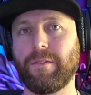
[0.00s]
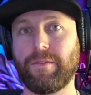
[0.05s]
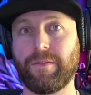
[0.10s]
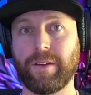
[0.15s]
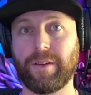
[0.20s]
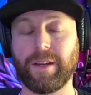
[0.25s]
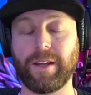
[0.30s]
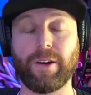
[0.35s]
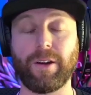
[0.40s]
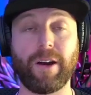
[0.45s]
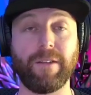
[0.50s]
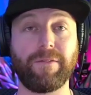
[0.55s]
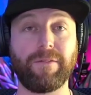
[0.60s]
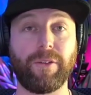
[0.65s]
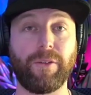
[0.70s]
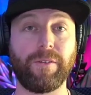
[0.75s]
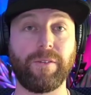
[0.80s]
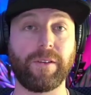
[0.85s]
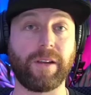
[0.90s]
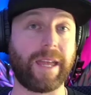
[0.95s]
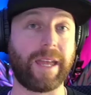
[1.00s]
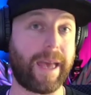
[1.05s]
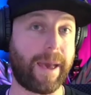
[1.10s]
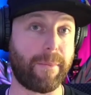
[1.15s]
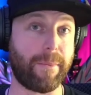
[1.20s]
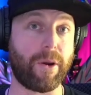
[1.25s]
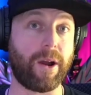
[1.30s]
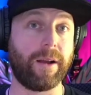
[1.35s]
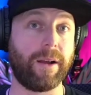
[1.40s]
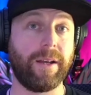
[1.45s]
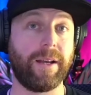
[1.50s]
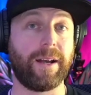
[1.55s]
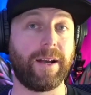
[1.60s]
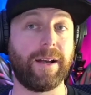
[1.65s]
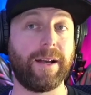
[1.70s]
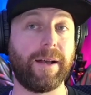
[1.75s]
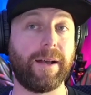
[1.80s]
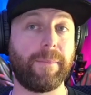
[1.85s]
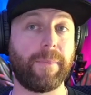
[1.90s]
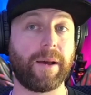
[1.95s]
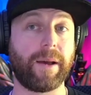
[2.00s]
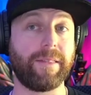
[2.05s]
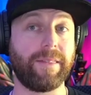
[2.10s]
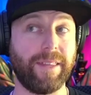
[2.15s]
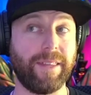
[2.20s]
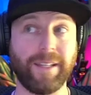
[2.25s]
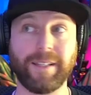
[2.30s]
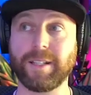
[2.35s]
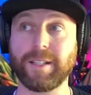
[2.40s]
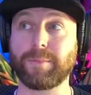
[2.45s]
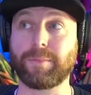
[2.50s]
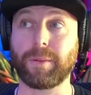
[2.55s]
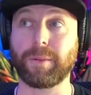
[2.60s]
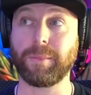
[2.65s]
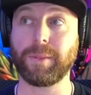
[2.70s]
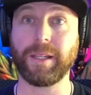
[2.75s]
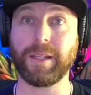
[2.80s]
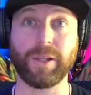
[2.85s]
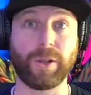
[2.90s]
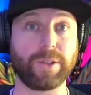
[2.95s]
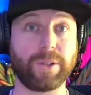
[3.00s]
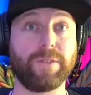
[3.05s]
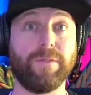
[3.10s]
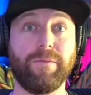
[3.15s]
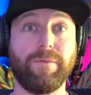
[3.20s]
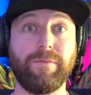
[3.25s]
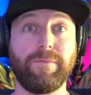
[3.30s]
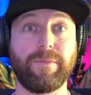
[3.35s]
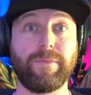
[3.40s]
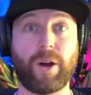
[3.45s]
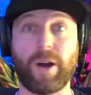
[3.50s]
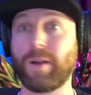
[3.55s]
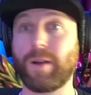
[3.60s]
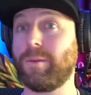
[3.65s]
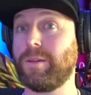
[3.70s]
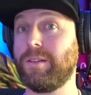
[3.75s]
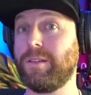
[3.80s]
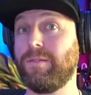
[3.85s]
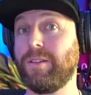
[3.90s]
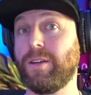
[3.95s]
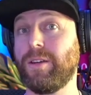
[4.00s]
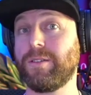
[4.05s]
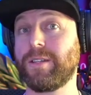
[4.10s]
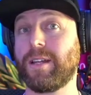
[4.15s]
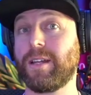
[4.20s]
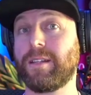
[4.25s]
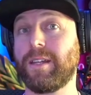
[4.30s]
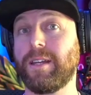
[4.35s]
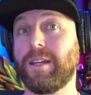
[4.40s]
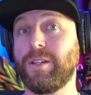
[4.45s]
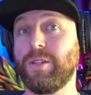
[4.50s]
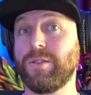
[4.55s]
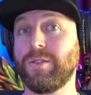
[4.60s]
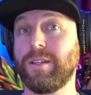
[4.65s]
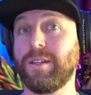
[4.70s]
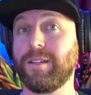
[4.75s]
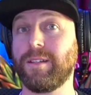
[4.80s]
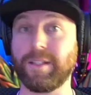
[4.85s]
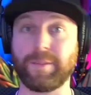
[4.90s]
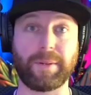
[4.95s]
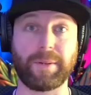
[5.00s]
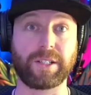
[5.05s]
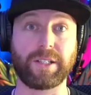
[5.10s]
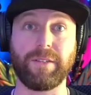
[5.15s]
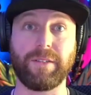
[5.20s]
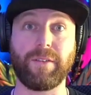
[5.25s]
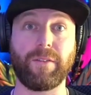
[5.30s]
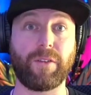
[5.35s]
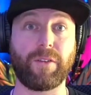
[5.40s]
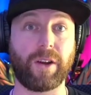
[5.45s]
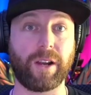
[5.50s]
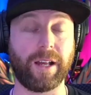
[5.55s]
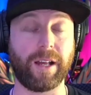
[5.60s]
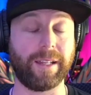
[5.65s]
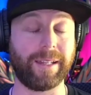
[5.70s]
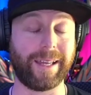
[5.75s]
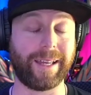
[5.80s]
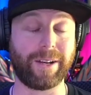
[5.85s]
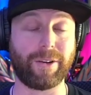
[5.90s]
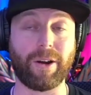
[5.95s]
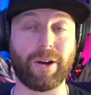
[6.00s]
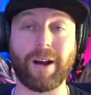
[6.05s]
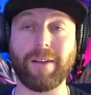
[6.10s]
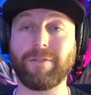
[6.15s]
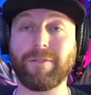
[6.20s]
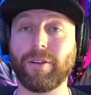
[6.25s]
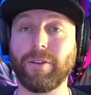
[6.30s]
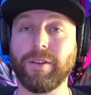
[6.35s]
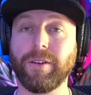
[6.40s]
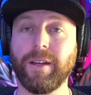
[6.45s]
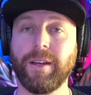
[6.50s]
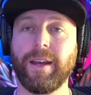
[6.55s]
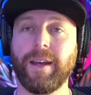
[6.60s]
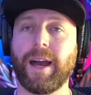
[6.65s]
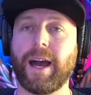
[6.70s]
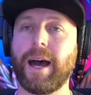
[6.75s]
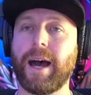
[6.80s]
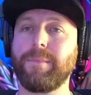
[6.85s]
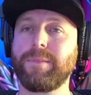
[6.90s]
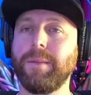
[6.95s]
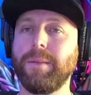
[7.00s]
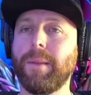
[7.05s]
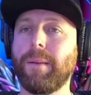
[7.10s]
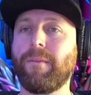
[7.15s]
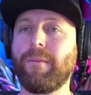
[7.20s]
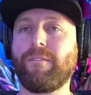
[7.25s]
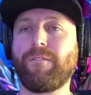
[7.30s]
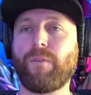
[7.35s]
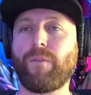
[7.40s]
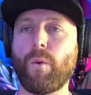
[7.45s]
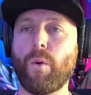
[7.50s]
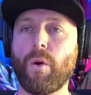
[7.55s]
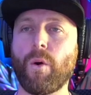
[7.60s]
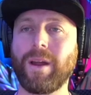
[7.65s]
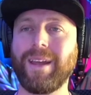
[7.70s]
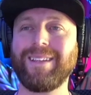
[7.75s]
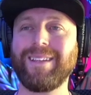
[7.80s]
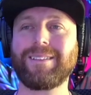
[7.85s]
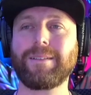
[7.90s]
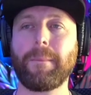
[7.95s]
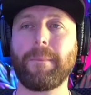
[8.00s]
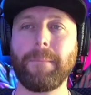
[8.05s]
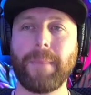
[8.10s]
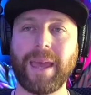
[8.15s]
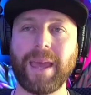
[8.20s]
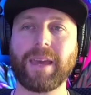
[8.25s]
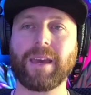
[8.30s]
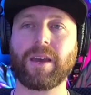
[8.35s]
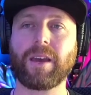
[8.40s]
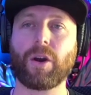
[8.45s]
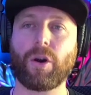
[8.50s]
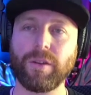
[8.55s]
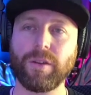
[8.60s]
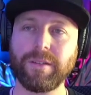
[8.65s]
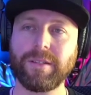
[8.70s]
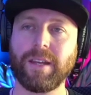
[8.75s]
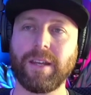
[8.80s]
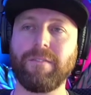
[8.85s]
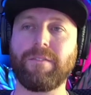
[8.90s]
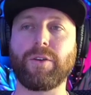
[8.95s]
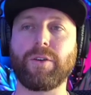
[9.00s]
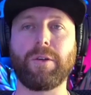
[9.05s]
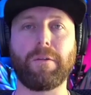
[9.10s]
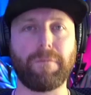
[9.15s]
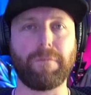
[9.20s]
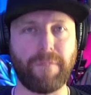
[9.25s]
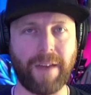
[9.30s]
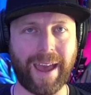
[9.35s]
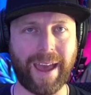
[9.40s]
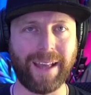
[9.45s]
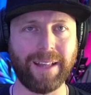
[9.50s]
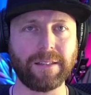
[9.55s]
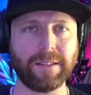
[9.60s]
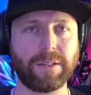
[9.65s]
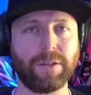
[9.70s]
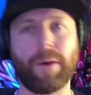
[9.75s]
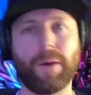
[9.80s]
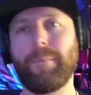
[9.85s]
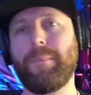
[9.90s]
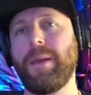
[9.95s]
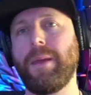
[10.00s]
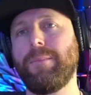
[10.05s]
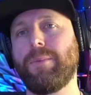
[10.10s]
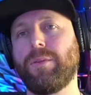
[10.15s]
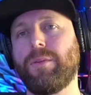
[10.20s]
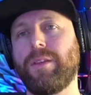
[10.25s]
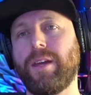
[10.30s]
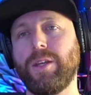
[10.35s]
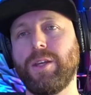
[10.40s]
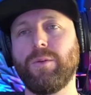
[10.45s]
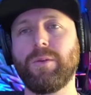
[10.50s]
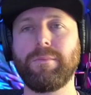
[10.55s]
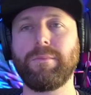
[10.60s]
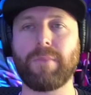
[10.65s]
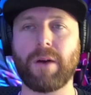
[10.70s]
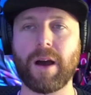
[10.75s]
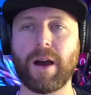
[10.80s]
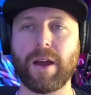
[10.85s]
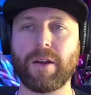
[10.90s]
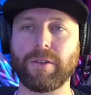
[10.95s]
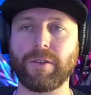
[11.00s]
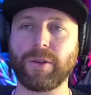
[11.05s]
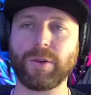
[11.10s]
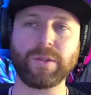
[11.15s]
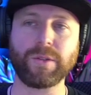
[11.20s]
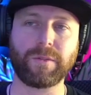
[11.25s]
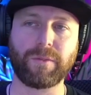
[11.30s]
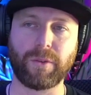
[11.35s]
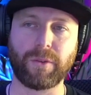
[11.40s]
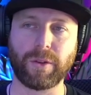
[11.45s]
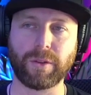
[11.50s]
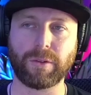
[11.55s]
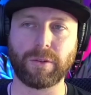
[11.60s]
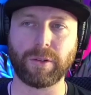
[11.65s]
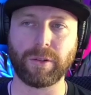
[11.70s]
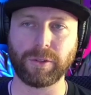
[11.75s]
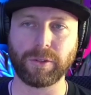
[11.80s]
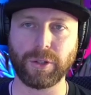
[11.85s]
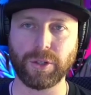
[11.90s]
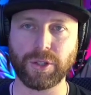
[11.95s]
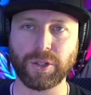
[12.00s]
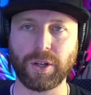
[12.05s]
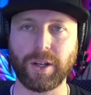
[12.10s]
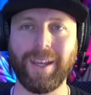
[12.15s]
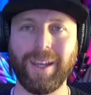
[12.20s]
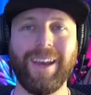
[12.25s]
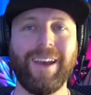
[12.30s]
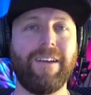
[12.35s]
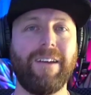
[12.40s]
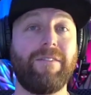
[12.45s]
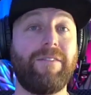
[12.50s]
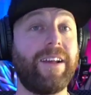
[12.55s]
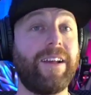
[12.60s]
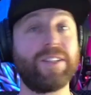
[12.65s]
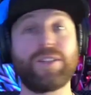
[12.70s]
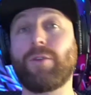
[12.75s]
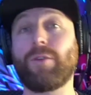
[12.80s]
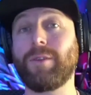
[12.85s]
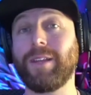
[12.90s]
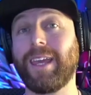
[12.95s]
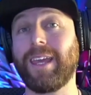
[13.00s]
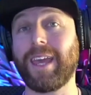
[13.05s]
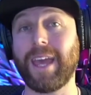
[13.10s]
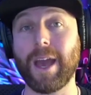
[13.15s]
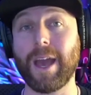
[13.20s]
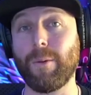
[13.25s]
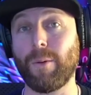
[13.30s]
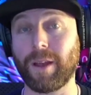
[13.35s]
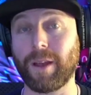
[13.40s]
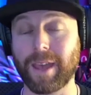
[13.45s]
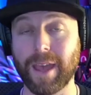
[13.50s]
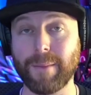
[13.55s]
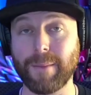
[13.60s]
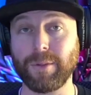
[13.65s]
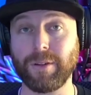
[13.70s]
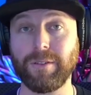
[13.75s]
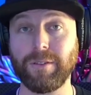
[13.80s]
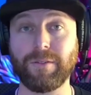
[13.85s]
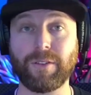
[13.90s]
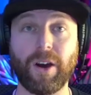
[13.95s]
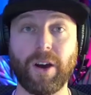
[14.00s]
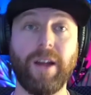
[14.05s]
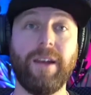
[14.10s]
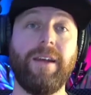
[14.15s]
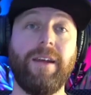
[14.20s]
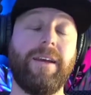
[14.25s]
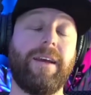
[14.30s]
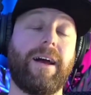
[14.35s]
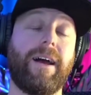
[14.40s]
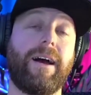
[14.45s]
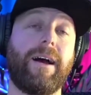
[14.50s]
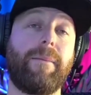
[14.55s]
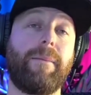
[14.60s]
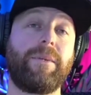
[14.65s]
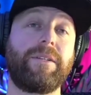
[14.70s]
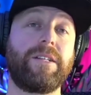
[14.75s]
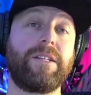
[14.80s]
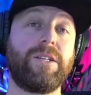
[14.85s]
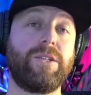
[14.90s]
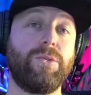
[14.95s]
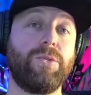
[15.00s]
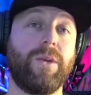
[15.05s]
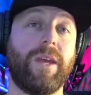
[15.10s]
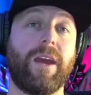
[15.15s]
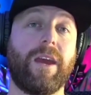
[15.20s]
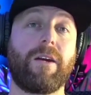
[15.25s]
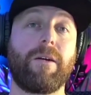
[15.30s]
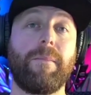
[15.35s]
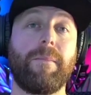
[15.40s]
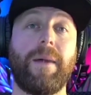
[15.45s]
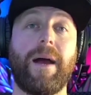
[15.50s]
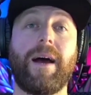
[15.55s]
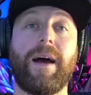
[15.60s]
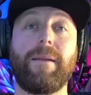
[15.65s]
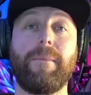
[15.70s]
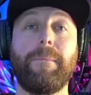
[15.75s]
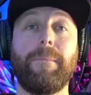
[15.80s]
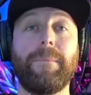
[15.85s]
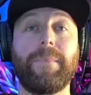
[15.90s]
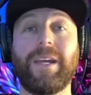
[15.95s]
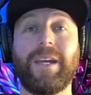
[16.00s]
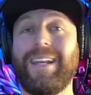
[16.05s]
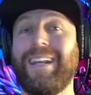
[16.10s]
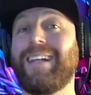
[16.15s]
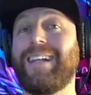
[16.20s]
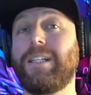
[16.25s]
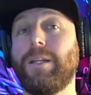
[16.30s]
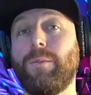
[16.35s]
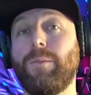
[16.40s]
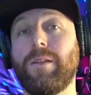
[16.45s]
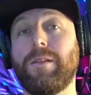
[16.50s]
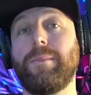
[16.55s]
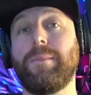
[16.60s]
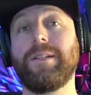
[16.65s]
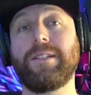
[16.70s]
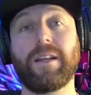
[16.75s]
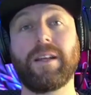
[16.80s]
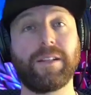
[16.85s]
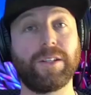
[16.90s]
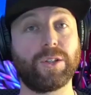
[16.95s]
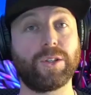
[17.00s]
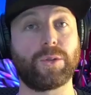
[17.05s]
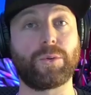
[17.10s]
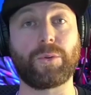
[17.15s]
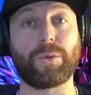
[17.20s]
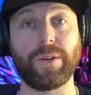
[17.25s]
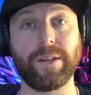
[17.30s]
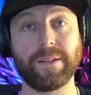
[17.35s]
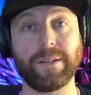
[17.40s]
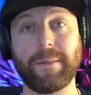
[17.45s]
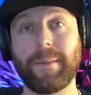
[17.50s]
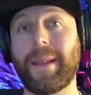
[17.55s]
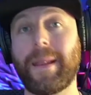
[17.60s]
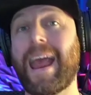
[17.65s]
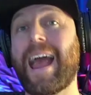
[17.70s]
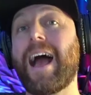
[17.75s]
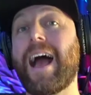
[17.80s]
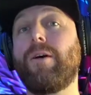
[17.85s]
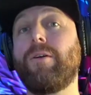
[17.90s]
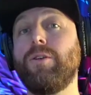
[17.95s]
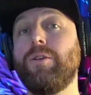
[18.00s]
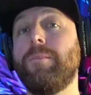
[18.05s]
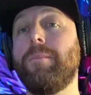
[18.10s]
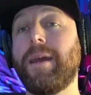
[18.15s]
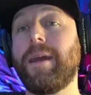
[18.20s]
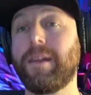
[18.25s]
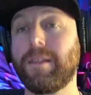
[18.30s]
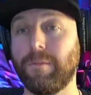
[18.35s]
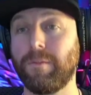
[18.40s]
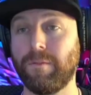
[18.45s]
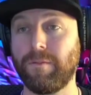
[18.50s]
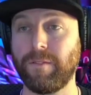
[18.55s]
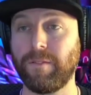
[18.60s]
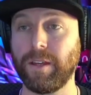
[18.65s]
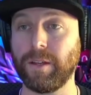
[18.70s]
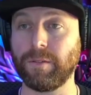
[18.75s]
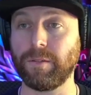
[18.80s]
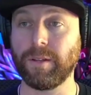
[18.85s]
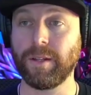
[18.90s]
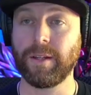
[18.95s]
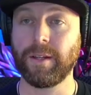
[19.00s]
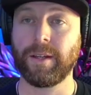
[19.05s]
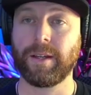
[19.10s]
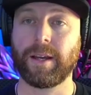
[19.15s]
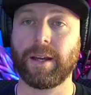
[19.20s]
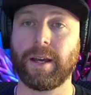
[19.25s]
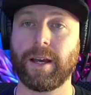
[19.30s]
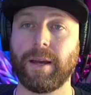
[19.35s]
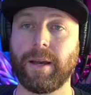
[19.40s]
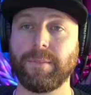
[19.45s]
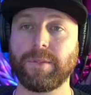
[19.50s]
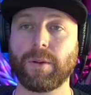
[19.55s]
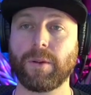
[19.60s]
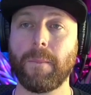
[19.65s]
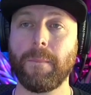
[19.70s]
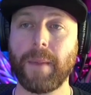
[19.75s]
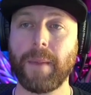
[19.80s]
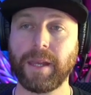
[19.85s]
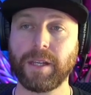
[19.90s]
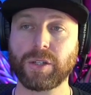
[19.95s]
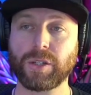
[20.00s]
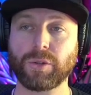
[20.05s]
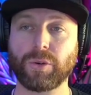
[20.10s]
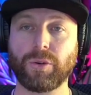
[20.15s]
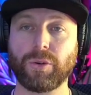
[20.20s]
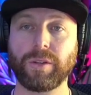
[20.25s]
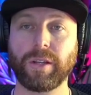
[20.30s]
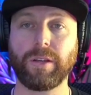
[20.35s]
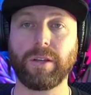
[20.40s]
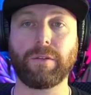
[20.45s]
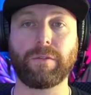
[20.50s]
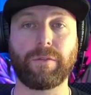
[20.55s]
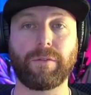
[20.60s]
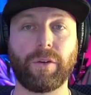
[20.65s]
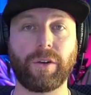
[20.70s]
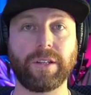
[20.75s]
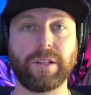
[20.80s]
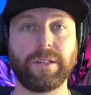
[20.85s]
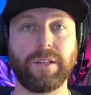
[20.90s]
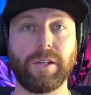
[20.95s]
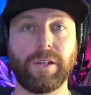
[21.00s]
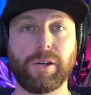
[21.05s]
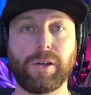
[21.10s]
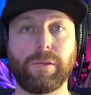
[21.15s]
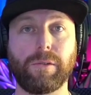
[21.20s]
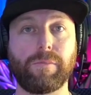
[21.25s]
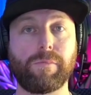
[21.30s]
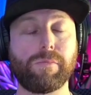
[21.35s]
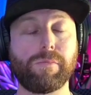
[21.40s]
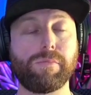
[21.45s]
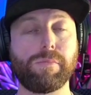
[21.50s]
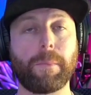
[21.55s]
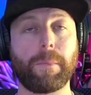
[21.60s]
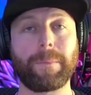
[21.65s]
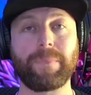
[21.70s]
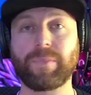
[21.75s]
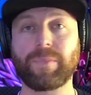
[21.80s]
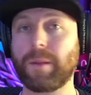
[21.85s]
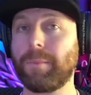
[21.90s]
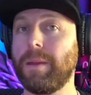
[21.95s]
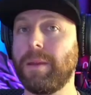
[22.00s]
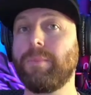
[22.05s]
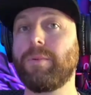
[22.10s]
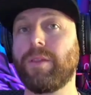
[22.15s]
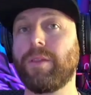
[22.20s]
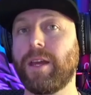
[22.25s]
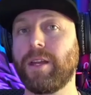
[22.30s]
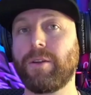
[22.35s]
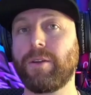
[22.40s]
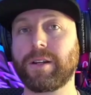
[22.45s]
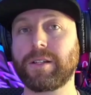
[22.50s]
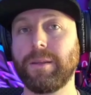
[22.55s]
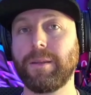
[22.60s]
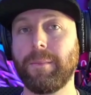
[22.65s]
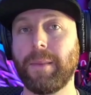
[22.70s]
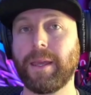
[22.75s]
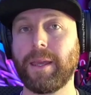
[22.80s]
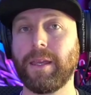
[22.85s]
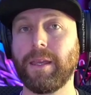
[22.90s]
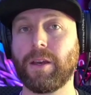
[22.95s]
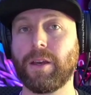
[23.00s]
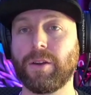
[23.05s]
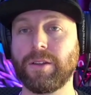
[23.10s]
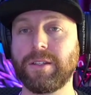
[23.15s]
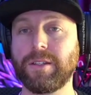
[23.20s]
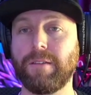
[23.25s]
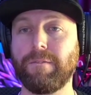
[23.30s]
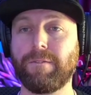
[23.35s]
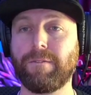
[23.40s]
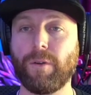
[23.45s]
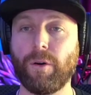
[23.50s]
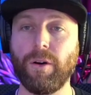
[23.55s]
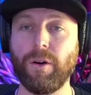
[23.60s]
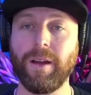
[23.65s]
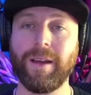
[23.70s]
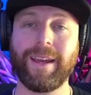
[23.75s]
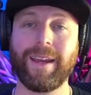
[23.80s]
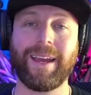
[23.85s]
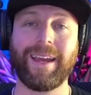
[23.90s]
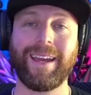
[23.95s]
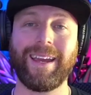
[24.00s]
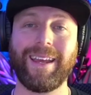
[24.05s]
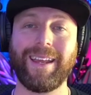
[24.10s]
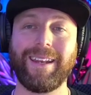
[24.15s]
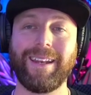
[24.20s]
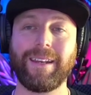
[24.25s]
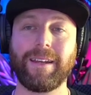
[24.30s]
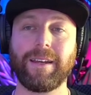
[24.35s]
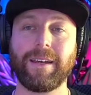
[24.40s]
iPhone camera. I think there's probably lots of high quality videos out there using, especially if you've got a later iPhone. Tip number 4 is to make content for your fans, not people that you admire or those further along your journey. Fans don't really care what camera you've got, but they do care about connecting with them and telling stories and how you make them feel. So make sure that you're focusing on the people that you're actually making content for, and